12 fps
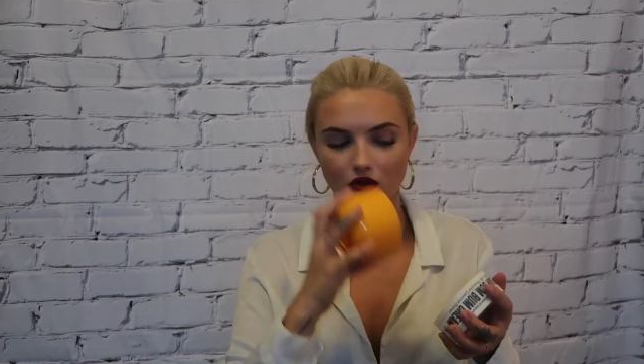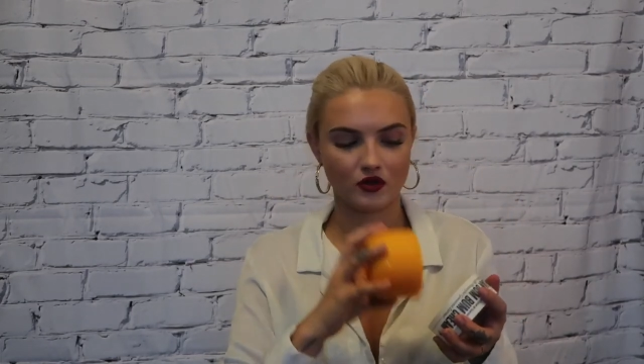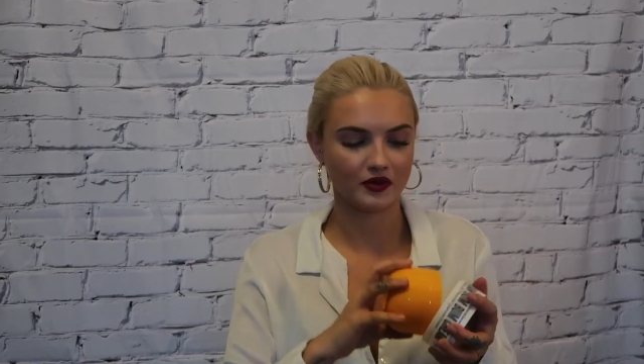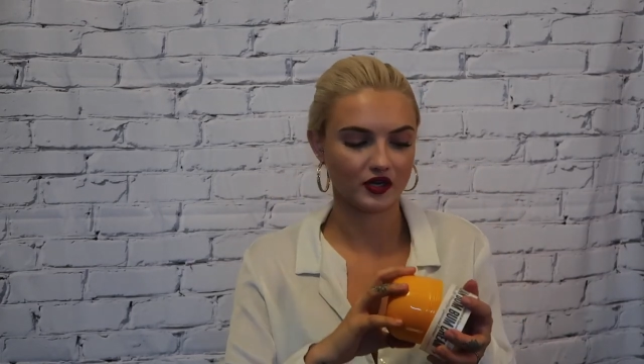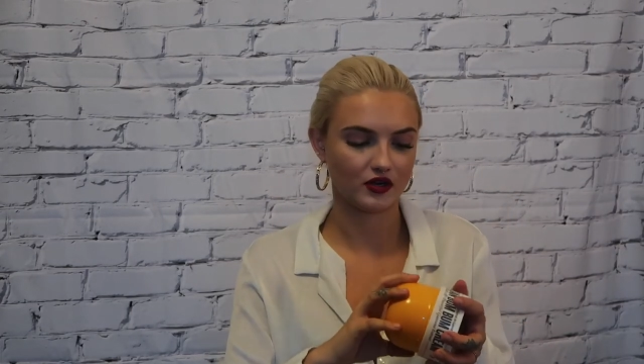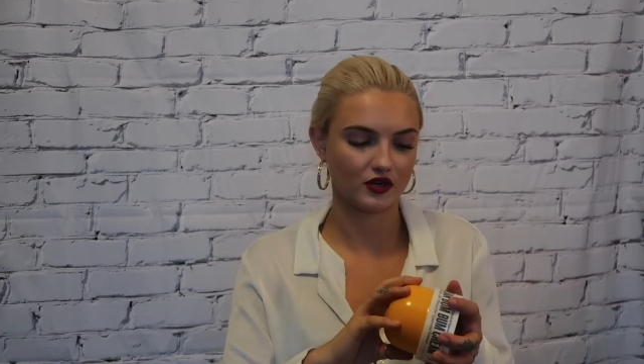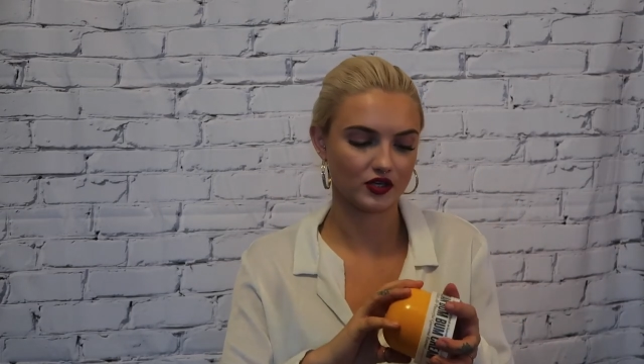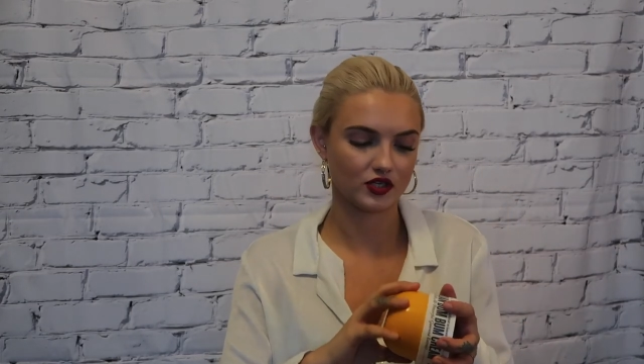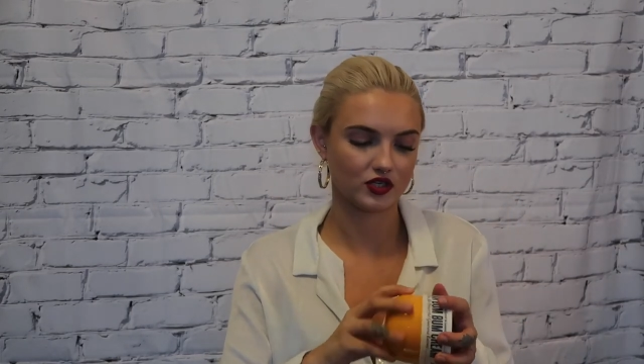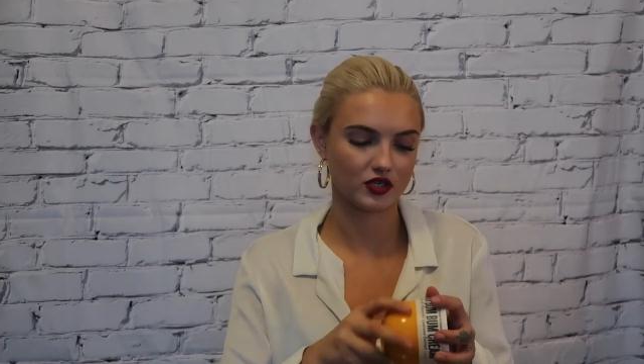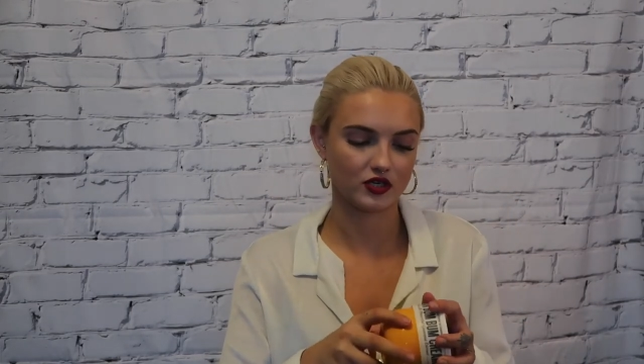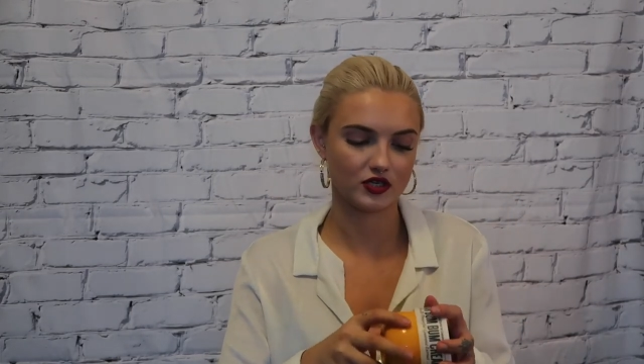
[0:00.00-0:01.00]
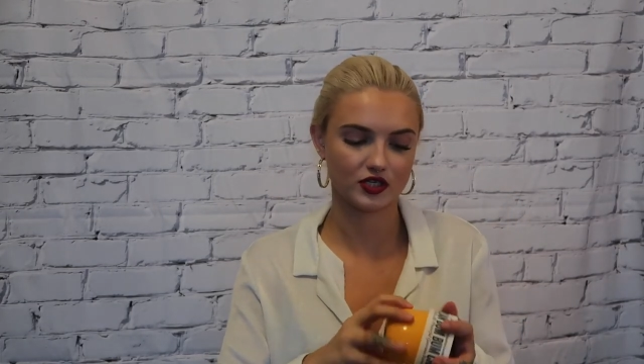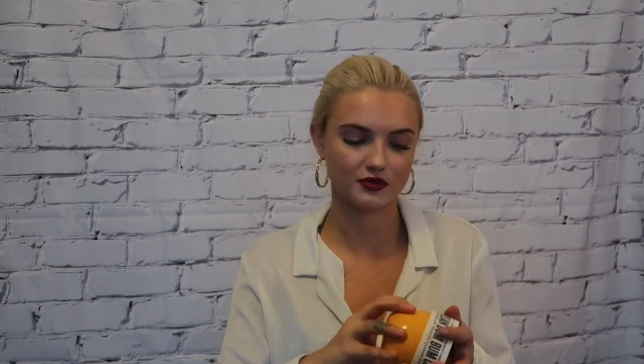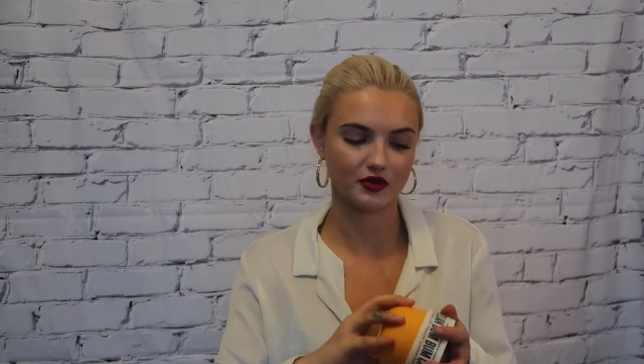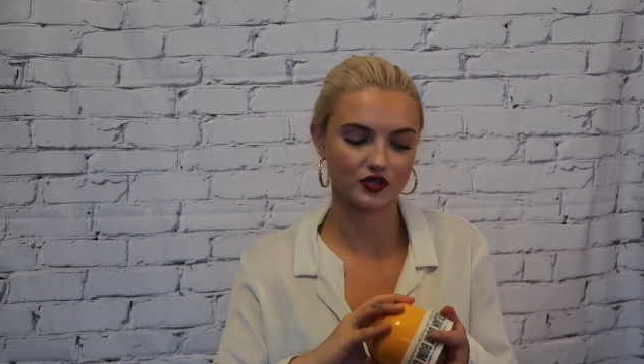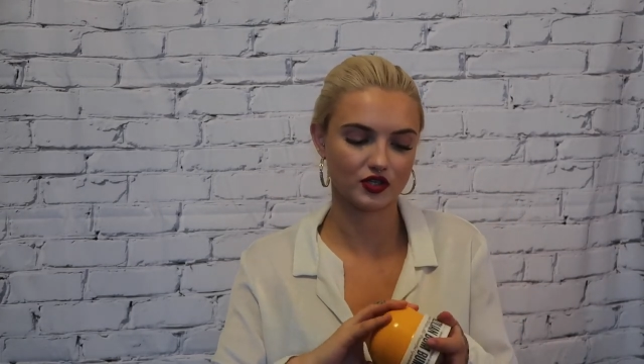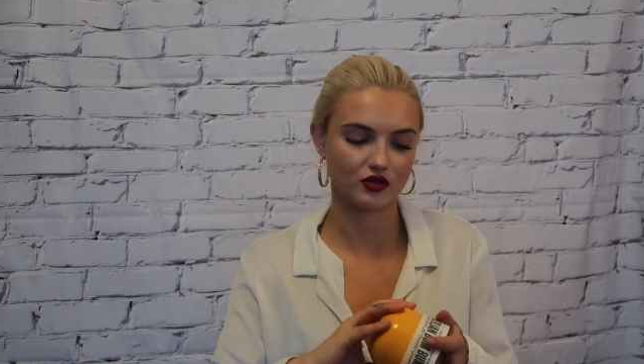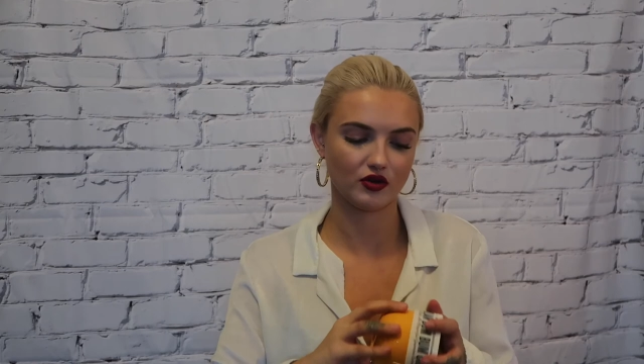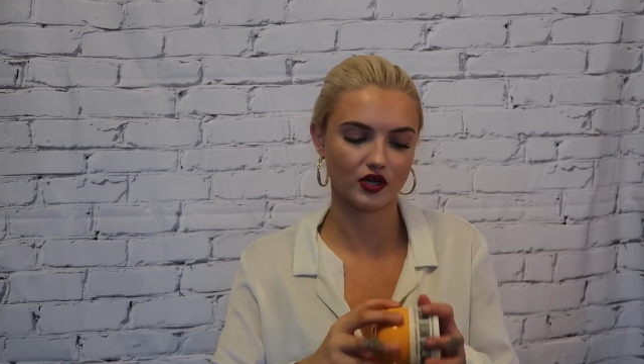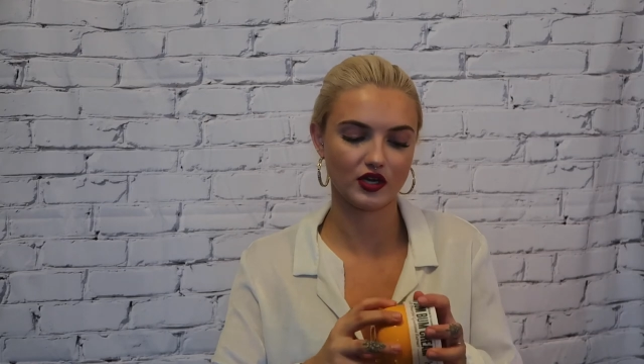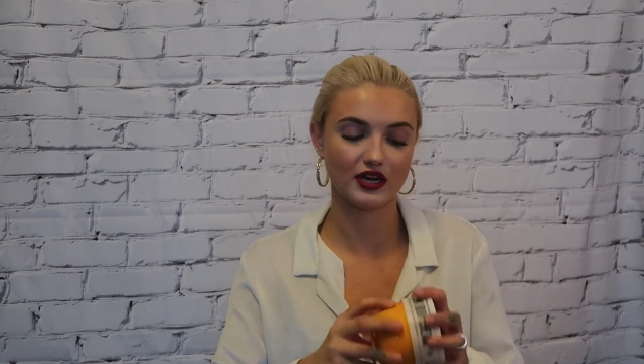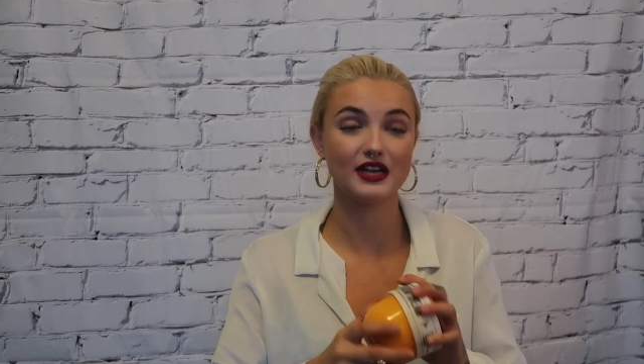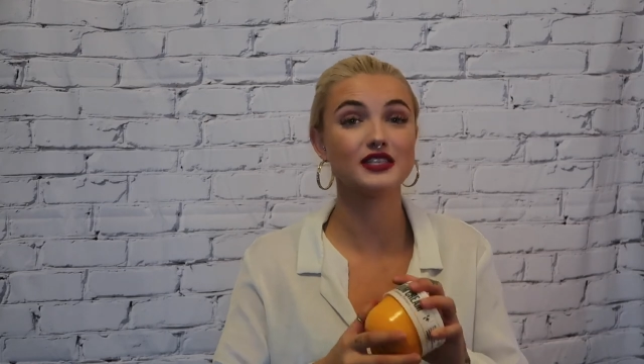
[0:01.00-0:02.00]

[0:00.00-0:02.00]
Oh my gosh, it smells so good.